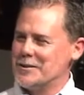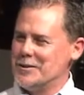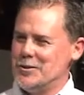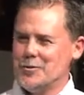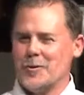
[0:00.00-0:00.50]

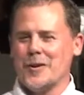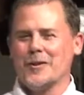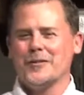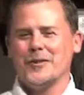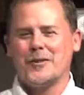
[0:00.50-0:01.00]
you
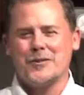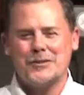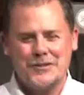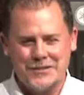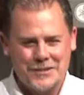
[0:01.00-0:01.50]
are the
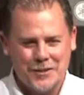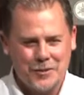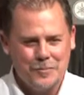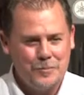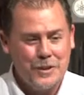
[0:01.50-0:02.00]
Christians that
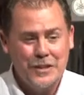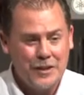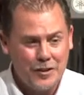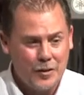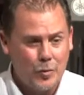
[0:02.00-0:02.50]
are
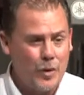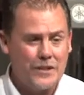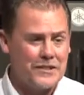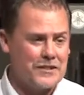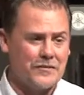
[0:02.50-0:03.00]
being the
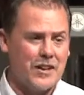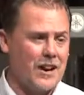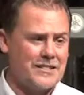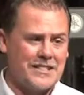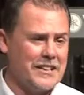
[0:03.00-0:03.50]
witness of
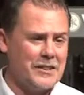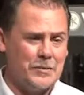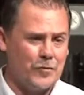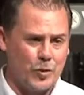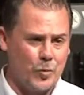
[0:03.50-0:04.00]
God's
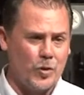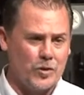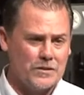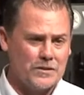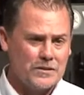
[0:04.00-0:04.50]
kingdom for the
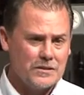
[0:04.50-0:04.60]
world.